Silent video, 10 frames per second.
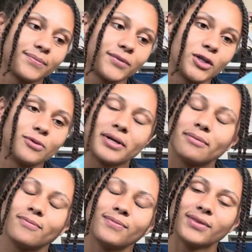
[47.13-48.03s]
to-read
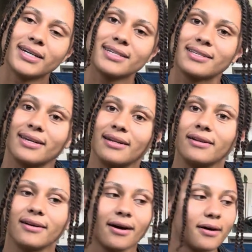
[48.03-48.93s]
list
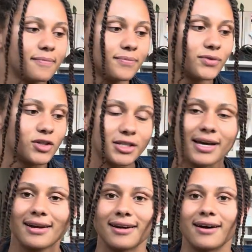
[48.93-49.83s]
and just
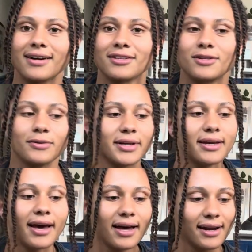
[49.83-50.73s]
hadn't gotten to it
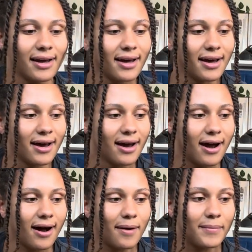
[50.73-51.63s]
yet.
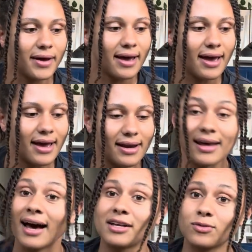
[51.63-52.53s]
And
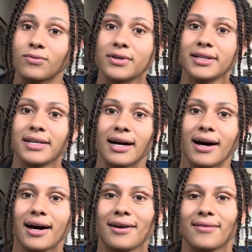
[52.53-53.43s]
it has really
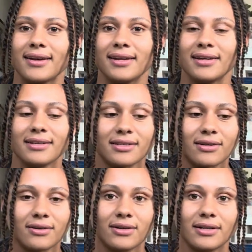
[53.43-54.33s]
high ratings
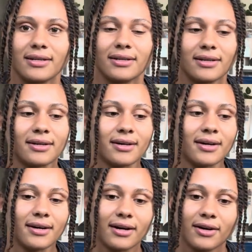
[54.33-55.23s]
on
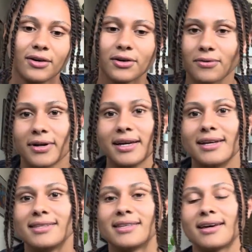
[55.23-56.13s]

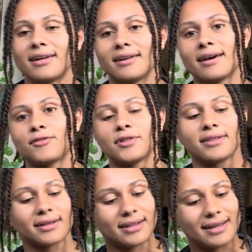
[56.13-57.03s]
Goodreads and
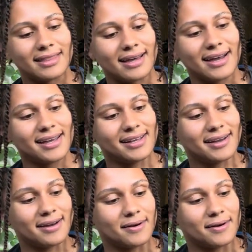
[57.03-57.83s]
everything like that.